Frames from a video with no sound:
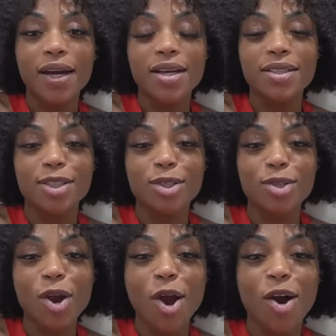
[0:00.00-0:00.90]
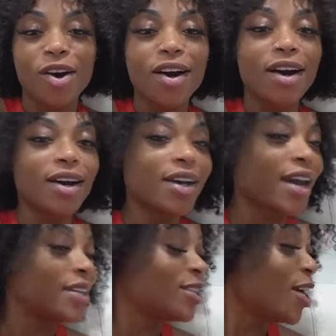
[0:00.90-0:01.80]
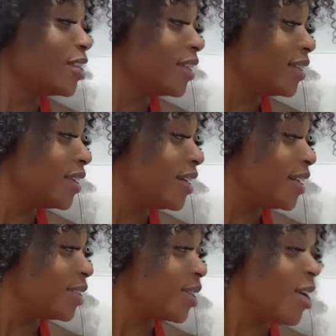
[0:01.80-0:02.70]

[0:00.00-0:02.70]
Because you draw. Okay, you draw on the rest